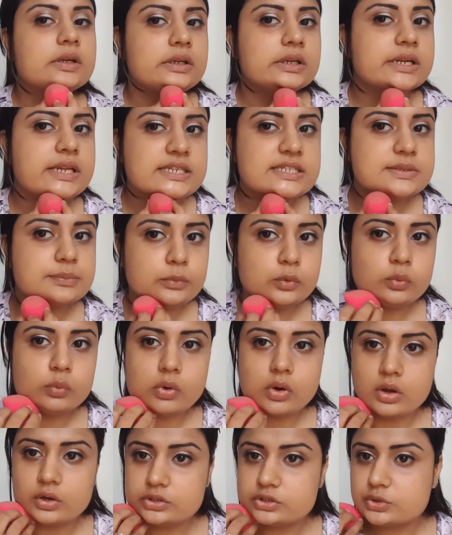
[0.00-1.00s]
Let's move
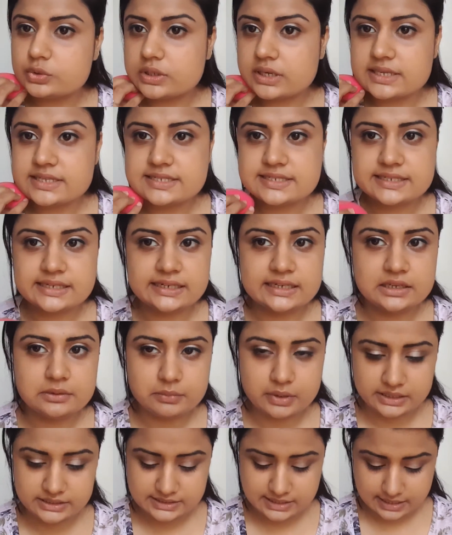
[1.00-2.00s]
on to concealing
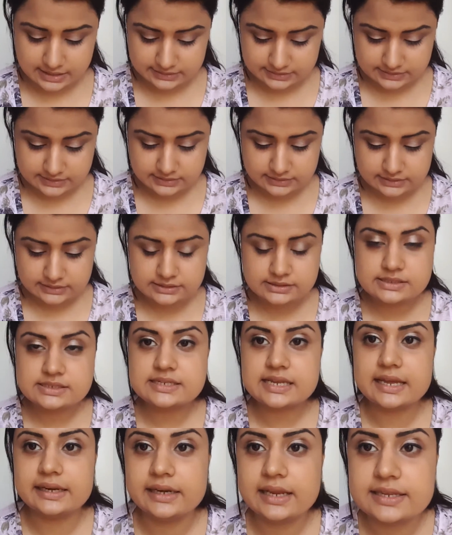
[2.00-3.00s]
my dark circles,
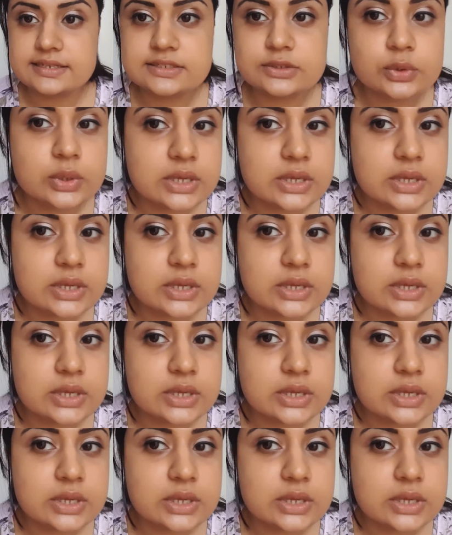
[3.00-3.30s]
and as you